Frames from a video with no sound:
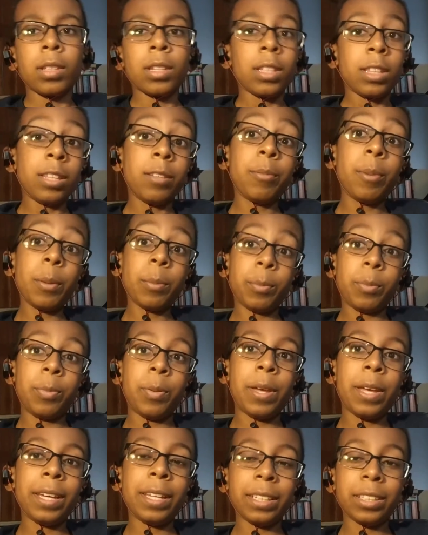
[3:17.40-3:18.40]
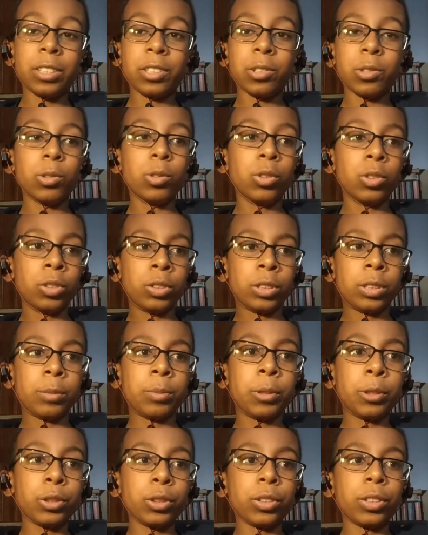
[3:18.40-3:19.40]
They've been big in schools, and
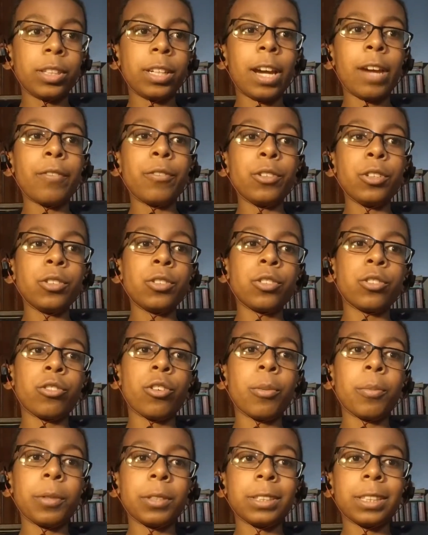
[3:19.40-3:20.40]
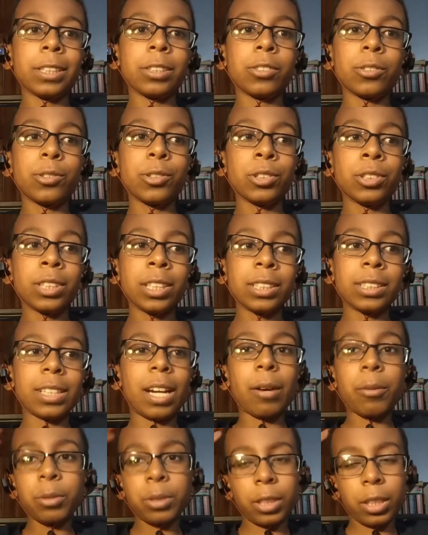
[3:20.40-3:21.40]
personally, I've used Chromebooks in school since I
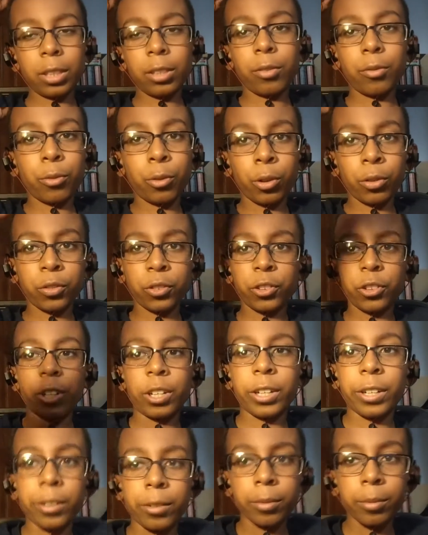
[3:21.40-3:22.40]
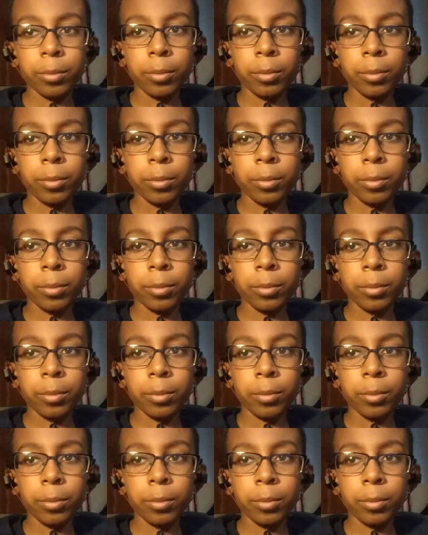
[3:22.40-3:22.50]
was in the 4th grade.